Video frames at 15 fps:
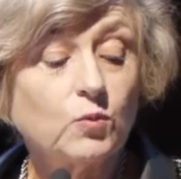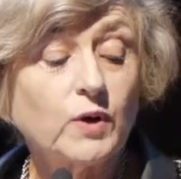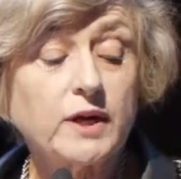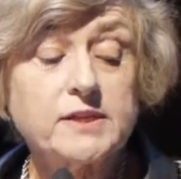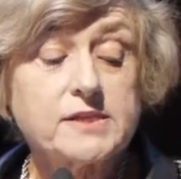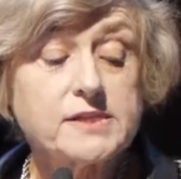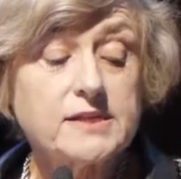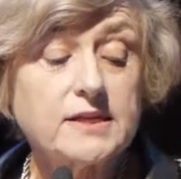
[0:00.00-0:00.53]

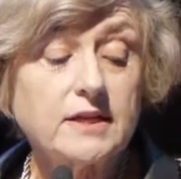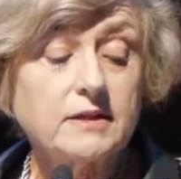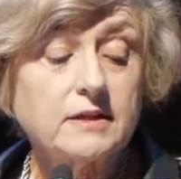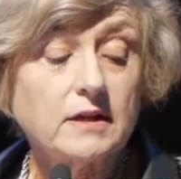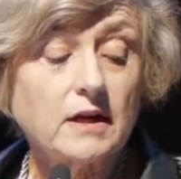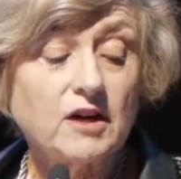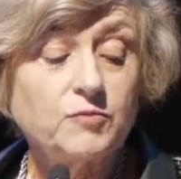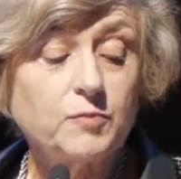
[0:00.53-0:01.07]
One
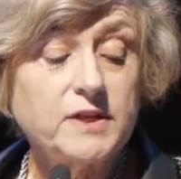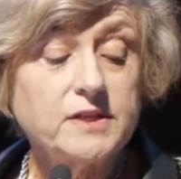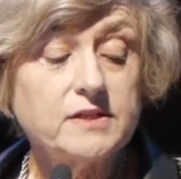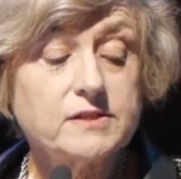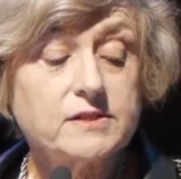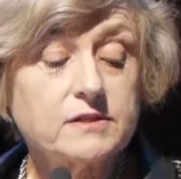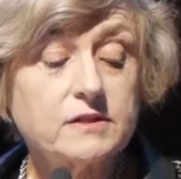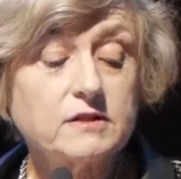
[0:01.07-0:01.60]
said, "I've been
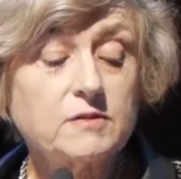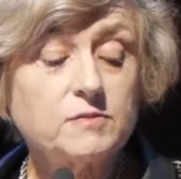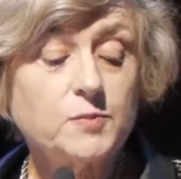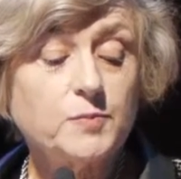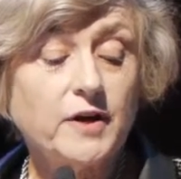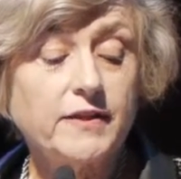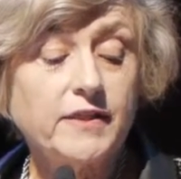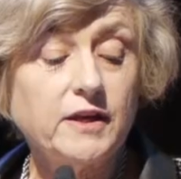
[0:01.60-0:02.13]

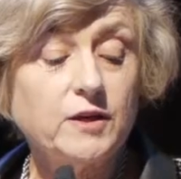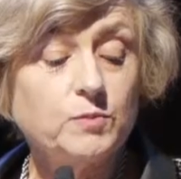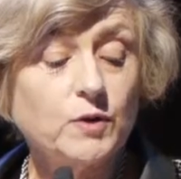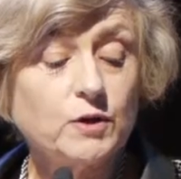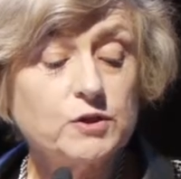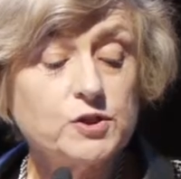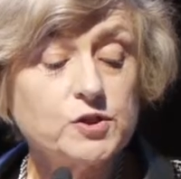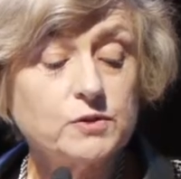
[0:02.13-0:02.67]
disturbed by the
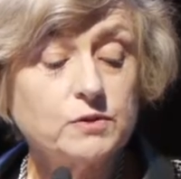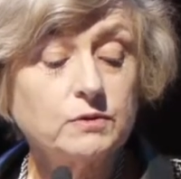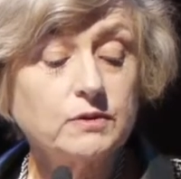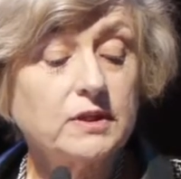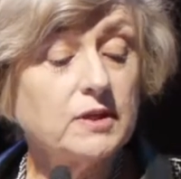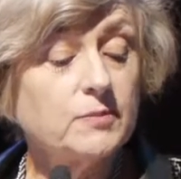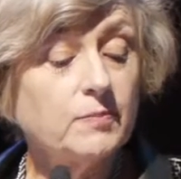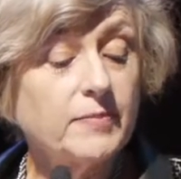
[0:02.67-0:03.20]

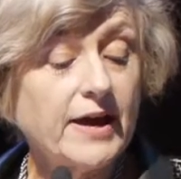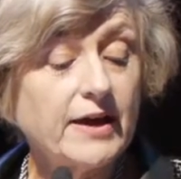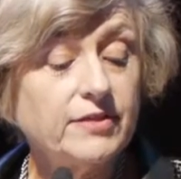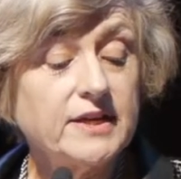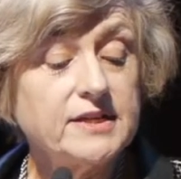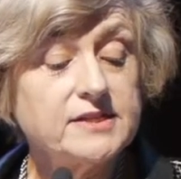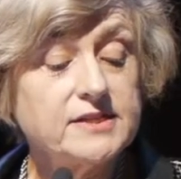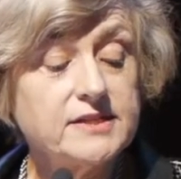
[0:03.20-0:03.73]
emotional and
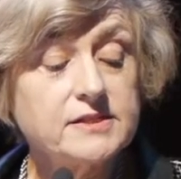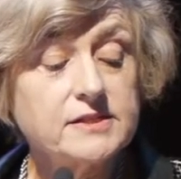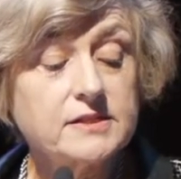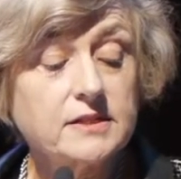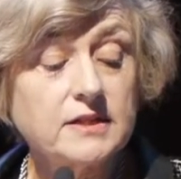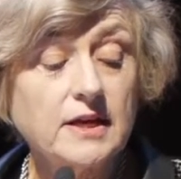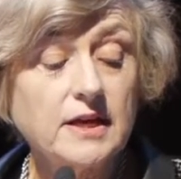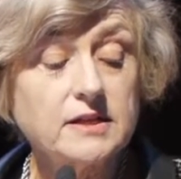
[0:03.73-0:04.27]
empathic
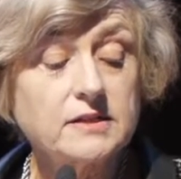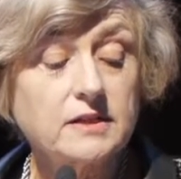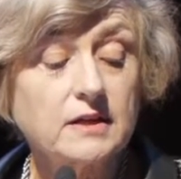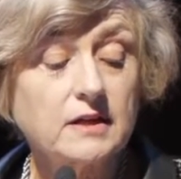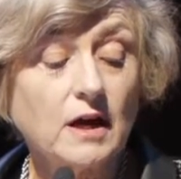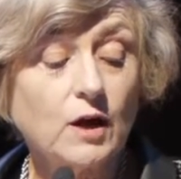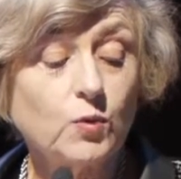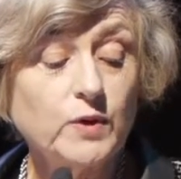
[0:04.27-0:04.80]
disconnect
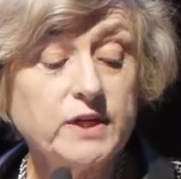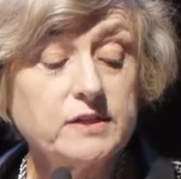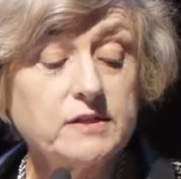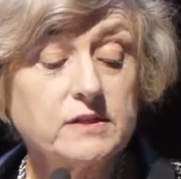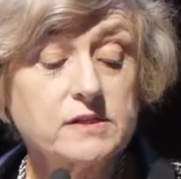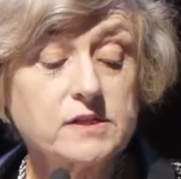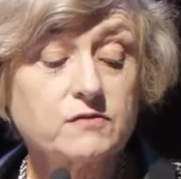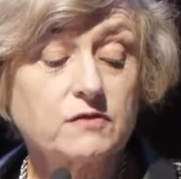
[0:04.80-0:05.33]
that I
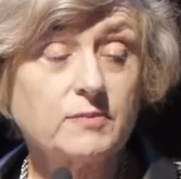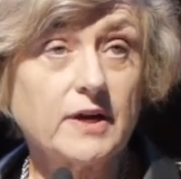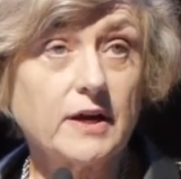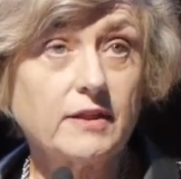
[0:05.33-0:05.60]
witness from